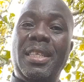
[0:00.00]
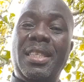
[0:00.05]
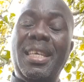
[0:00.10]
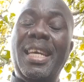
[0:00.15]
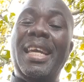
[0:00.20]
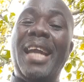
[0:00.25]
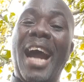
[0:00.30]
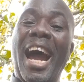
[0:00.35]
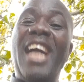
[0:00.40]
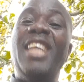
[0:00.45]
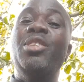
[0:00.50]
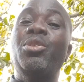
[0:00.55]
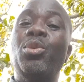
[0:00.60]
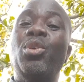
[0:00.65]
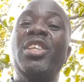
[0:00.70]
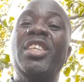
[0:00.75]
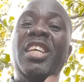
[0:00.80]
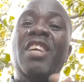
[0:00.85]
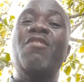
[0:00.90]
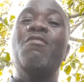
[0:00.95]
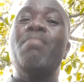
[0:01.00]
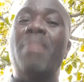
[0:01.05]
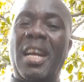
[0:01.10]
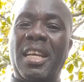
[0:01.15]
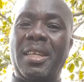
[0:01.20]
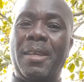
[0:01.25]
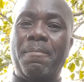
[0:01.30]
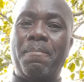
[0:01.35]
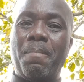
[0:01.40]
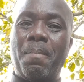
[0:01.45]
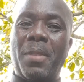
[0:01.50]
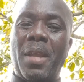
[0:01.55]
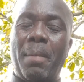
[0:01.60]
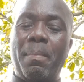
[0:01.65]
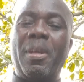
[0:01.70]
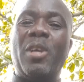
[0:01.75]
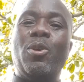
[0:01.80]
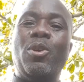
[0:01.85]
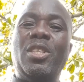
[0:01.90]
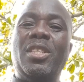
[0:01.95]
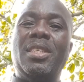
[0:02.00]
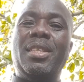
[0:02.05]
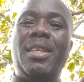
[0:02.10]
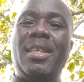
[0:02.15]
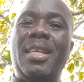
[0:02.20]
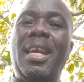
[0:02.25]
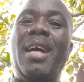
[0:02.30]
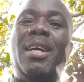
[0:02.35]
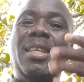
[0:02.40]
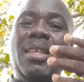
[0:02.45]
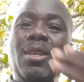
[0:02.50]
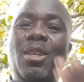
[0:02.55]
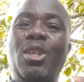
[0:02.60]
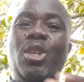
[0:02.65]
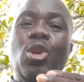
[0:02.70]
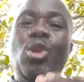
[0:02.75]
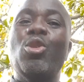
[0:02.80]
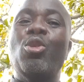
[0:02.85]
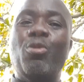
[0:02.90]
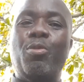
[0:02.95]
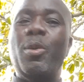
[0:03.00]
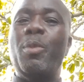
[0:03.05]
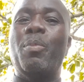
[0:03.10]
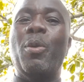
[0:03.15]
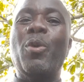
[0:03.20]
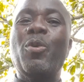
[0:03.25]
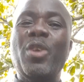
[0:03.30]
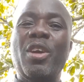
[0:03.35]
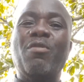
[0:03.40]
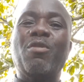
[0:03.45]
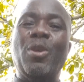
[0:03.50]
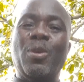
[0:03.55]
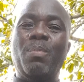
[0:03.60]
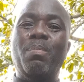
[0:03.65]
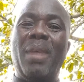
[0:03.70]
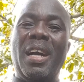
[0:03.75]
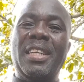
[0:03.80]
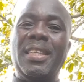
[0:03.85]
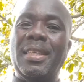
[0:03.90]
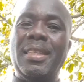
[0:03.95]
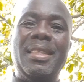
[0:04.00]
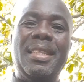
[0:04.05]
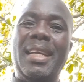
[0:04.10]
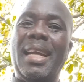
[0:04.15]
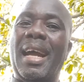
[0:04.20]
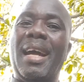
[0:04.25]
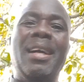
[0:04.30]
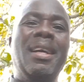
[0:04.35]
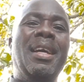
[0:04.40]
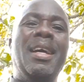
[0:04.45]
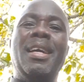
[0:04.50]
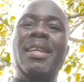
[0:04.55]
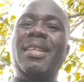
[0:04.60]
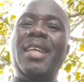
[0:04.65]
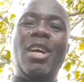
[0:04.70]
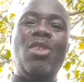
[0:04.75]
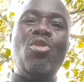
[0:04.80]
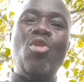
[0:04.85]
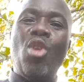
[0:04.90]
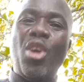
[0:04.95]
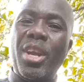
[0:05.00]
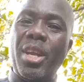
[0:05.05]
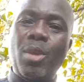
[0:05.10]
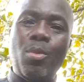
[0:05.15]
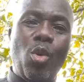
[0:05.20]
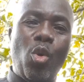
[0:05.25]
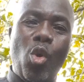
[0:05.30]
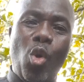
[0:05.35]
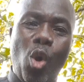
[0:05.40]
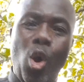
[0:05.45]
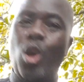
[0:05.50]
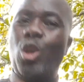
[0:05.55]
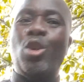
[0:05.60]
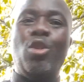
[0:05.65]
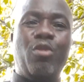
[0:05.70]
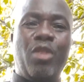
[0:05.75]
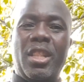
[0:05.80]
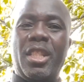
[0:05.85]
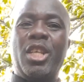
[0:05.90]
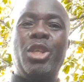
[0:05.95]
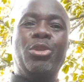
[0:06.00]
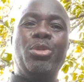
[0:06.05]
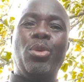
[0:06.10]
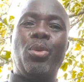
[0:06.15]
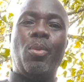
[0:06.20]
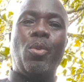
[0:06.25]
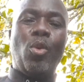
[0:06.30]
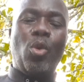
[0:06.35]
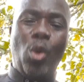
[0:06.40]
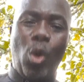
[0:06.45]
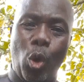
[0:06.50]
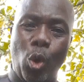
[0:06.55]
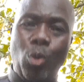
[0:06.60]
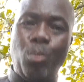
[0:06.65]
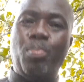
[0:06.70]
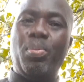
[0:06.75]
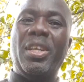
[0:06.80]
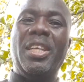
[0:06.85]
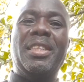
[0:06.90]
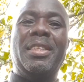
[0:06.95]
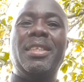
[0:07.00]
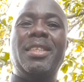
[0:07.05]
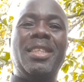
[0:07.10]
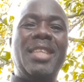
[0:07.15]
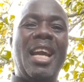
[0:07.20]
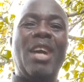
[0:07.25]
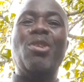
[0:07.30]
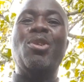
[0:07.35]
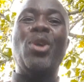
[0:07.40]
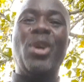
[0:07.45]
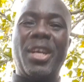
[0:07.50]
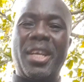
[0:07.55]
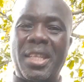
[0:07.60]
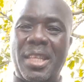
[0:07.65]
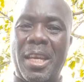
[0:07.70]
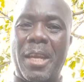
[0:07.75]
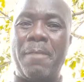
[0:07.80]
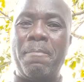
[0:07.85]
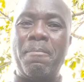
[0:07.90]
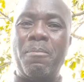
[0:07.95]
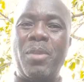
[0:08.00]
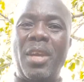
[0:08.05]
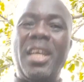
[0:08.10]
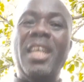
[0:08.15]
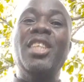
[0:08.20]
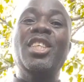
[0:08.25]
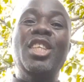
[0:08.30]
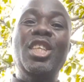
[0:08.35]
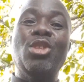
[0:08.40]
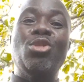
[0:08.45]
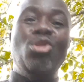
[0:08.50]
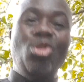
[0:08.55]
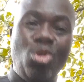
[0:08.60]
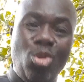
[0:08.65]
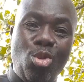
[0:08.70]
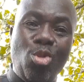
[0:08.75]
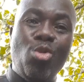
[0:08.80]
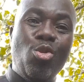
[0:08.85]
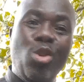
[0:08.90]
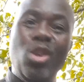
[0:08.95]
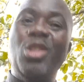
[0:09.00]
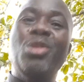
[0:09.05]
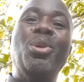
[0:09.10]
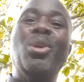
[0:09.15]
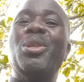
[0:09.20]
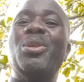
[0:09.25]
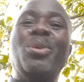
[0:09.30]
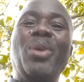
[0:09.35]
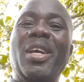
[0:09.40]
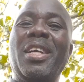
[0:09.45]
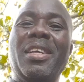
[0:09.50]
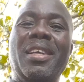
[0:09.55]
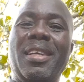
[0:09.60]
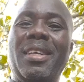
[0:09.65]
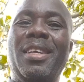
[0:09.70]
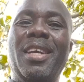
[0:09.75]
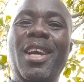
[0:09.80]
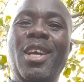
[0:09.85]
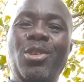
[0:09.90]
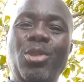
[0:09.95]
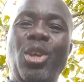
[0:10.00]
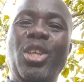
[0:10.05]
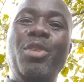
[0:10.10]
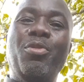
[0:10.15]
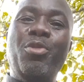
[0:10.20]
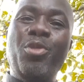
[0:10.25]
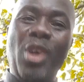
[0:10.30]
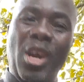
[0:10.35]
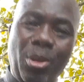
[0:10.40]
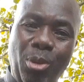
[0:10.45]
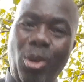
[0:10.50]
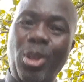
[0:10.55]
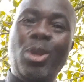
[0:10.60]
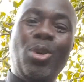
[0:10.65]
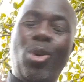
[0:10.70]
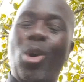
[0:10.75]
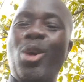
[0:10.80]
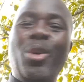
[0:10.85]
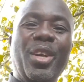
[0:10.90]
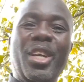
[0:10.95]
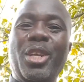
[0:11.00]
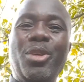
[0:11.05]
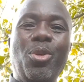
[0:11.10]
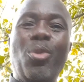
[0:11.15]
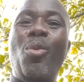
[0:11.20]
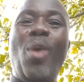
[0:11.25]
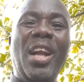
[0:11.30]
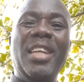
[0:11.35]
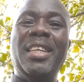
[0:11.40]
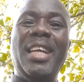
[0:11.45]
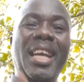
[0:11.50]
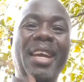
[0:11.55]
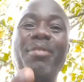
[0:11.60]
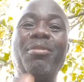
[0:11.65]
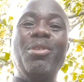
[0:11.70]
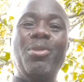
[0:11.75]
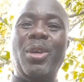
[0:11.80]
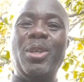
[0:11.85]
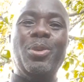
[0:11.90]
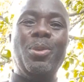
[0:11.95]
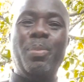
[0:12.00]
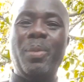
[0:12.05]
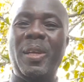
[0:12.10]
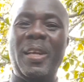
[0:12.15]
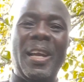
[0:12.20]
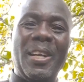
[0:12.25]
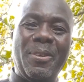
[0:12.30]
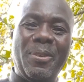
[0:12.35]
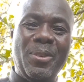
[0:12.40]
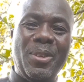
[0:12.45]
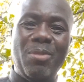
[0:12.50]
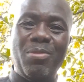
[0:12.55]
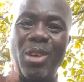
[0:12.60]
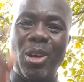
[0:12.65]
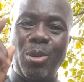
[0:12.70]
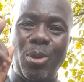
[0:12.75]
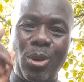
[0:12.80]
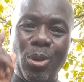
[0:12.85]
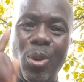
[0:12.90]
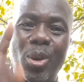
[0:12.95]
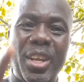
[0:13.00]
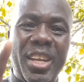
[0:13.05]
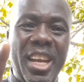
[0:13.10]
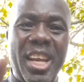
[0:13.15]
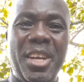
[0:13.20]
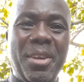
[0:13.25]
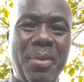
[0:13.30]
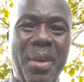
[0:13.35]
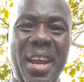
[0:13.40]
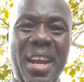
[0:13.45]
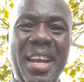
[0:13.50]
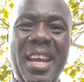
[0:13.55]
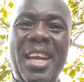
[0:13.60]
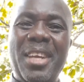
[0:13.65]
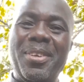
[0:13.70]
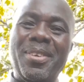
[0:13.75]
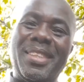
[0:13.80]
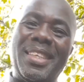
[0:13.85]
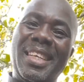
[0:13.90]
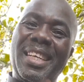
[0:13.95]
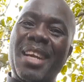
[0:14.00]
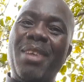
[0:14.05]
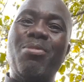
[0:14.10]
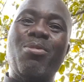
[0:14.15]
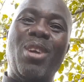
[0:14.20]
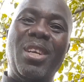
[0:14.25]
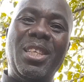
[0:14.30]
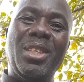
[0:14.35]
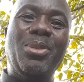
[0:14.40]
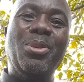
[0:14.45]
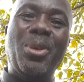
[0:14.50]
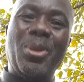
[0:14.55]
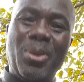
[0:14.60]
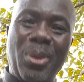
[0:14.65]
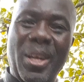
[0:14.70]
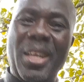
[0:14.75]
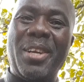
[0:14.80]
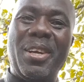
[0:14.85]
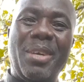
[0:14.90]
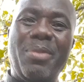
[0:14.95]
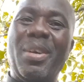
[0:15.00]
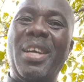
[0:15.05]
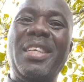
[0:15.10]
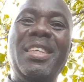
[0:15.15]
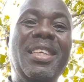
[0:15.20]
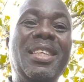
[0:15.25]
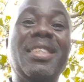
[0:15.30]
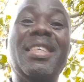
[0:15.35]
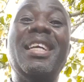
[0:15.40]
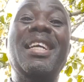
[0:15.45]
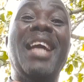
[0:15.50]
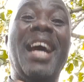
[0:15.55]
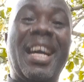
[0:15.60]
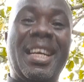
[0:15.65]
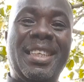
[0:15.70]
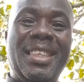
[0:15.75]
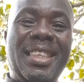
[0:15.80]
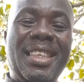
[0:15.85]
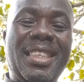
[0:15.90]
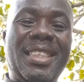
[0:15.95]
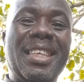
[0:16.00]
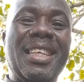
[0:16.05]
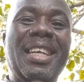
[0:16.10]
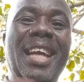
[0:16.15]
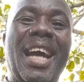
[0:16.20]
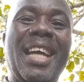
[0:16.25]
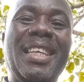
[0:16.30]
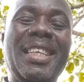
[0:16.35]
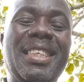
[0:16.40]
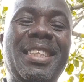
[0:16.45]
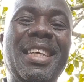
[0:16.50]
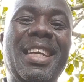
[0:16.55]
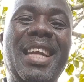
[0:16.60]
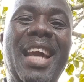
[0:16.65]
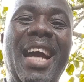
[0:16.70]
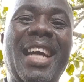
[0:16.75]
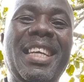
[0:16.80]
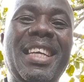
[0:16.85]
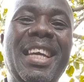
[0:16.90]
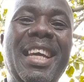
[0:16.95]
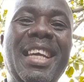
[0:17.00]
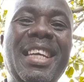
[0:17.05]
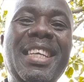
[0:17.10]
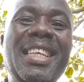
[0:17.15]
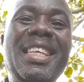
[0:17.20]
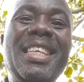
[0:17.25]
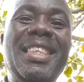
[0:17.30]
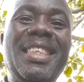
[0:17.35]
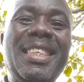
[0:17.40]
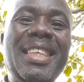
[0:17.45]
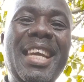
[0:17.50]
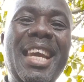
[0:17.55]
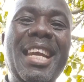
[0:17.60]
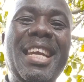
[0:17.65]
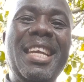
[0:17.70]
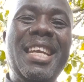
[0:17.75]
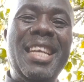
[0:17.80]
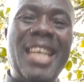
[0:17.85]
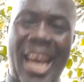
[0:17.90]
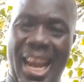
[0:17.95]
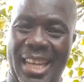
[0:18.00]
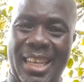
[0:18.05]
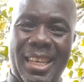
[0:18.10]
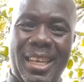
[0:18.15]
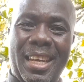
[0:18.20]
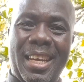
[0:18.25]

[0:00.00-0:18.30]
Say, I don't have money. Because there are a lot of people who have got money. They are going all over the show, all places. They are going there. And it's you who is not going. So if you are not going, you want everyone to be like you. If you are not going anywhere, you think everyone is not going anywhere. It's a lie. It's a lie. It's a lie. It's a lie.